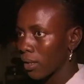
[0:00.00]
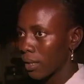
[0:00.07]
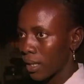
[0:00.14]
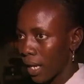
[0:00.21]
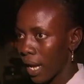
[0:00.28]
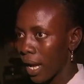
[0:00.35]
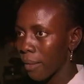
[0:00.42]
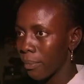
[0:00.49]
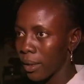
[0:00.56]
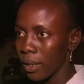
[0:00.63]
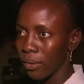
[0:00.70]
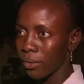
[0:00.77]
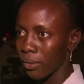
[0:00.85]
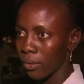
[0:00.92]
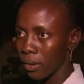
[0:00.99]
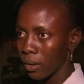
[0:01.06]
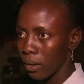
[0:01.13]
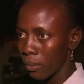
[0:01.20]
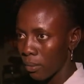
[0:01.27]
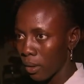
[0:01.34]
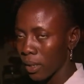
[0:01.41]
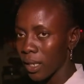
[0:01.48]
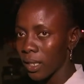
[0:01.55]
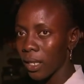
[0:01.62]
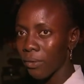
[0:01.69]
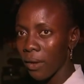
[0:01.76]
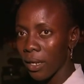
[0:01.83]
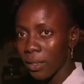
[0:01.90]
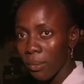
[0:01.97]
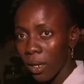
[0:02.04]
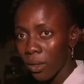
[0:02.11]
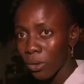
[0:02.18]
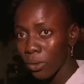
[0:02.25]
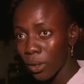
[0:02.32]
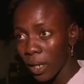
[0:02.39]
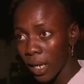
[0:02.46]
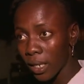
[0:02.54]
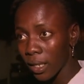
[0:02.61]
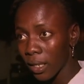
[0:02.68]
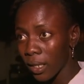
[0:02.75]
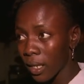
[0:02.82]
Let us try and believe, because he's the first man to say it,